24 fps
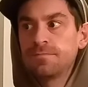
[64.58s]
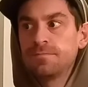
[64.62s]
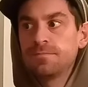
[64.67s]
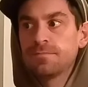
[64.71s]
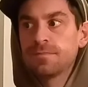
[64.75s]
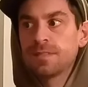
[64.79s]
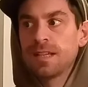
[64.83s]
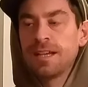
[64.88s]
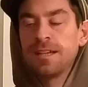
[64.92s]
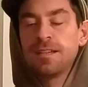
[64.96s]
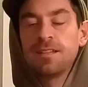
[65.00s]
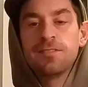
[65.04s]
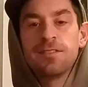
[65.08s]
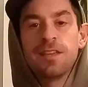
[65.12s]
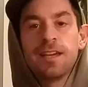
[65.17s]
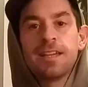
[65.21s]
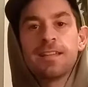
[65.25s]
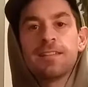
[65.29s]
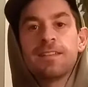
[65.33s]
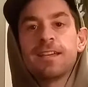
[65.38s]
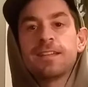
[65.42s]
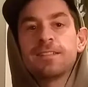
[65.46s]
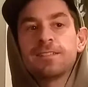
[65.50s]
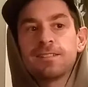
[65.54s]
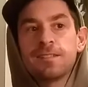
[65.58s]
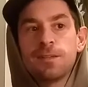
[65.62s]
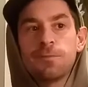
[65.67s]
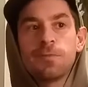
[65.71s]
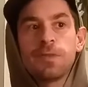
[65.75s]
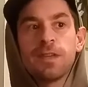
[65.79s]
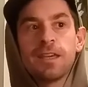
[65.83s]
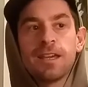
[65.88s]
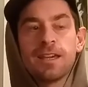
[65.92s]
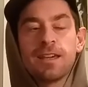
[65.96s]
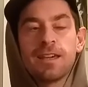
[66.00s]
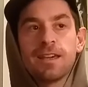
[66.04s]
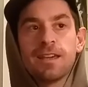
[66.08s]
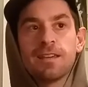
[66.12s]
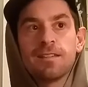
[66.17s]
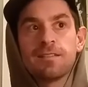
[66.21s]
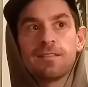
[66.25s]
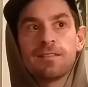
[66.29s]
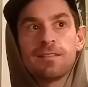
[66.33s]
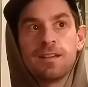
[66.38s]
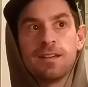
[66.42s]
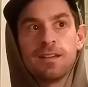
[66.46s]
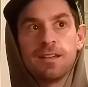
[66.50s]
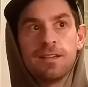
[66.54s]
that's something, I guess,
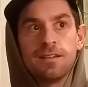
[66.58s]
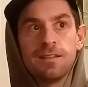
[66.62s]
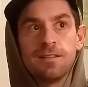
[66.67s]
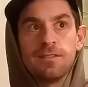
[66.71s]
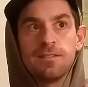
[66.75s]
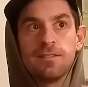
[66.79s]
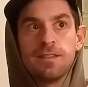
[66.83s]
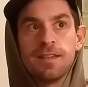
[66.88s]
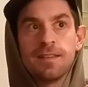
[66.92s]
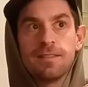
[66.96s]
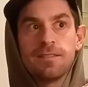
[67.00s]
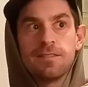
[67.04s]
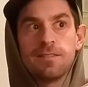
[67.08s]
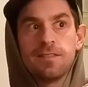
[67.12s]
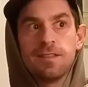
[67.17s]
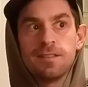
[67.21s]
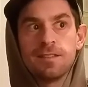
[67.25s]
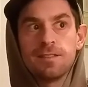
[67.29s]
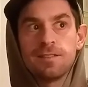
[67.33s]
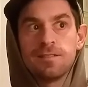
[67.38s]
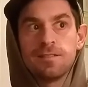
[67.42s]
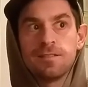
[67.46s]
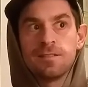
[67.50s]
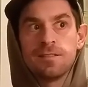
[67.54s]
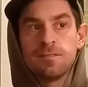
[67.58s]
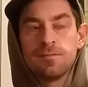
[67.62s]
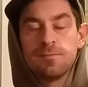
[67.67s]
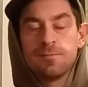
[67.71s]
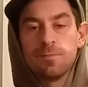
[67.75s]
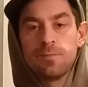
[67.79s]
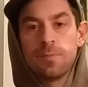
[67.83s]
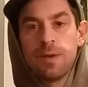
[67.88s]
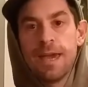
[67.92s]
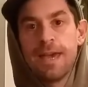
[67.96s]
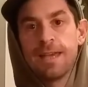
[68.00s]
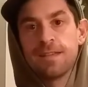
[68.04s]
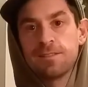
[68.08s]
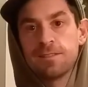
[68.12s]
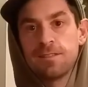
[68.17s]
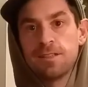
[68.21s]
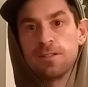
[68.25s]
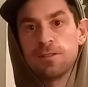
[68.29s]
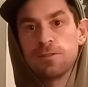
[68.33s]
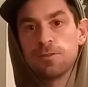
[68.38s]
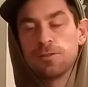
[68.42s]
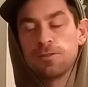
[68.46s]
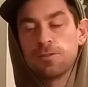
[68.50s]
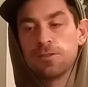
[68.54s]
that this past
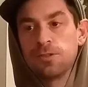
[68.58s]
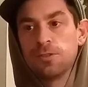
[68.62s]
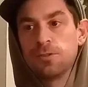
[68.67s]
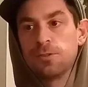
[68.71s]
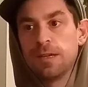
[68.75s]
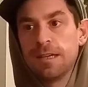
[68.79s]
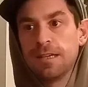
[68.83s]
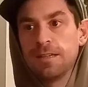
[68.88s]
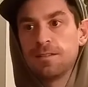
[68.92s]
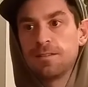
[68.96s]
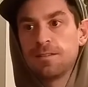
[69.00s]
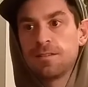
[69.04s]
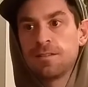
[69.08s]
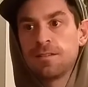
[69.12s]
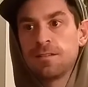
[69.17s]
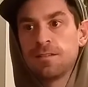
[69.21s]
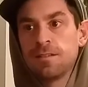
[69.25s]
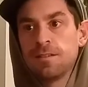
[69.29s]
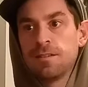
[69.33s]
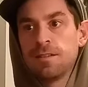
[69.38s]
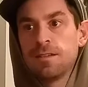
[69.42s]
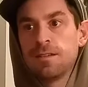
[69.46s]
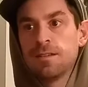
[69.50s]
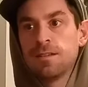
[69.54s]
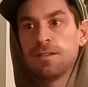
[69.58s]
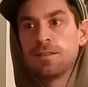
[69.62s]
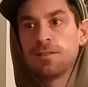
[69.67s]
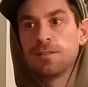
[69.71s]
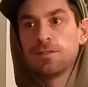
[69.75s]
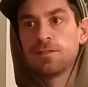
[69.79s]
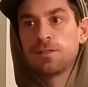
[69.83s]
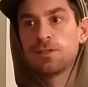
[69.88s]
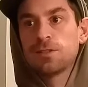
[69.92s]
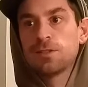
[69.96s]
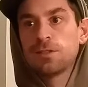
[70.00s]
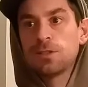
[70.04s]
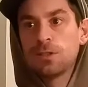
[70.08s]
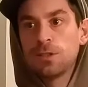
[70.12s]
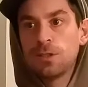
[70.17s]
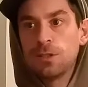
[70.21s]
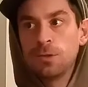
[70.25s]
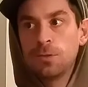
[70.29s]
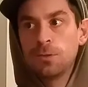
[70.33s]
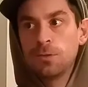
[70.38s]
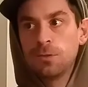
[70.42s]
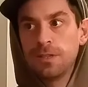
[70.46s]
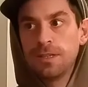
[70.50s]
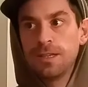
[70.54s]
year or two has
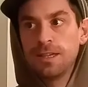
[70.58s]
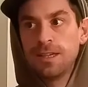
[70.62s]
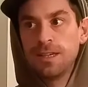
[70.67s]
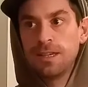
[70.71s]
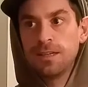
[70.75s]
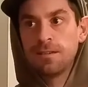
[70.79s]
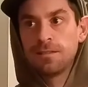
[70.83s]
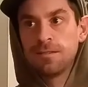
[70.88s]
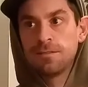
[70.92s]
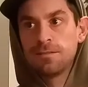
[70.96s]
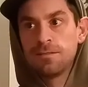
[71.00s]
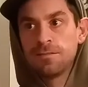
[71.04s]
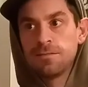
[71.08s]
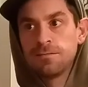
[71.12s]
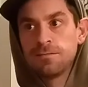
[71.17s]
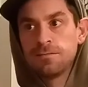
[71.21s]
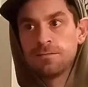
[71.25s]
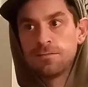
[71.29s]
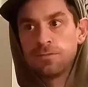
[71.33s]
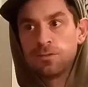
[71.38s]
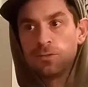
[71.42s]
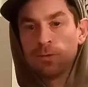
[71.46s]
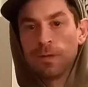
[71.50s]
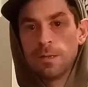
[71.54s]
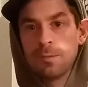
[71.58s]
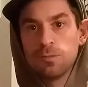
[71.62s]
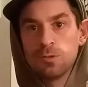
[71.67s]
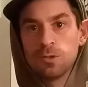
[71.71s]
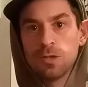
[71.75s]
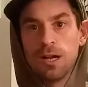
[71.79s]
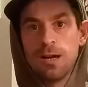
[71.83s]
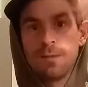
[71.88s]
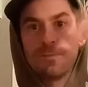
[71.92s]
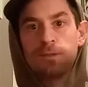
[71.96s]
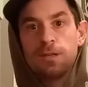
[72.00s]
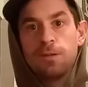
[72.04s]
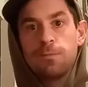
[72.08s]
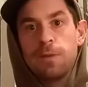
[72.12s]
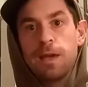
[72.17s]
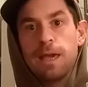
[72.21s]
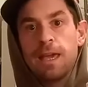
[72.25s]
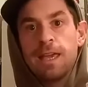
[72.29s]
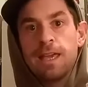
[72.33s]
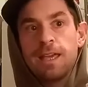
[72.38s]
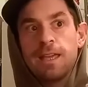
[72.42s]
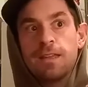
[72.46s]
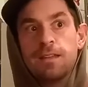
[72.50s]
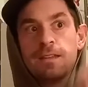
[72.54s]
slowly drip dropped on my
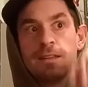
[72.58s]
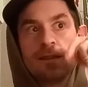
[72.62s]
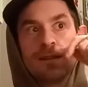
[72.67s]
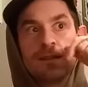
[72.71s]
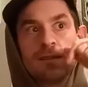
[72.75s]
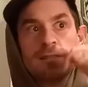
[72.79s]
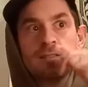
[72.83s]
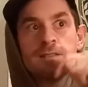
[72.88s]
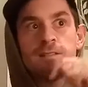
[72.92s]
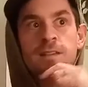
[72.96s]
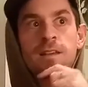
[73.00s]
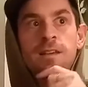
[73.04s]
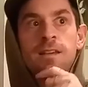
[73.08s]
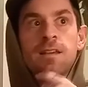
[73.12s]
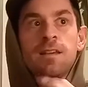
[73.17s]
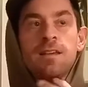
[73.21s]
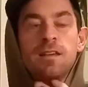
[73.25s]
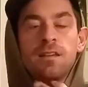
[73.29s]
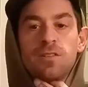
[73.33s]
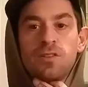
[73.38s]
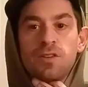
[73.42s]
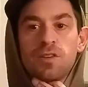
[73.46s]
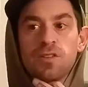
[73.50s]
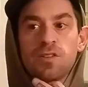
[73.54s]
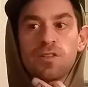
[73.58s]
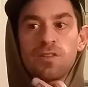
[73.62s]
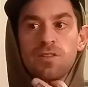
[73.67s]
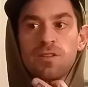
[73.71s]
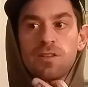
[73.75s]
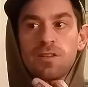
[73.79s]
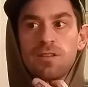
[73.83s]
head, is just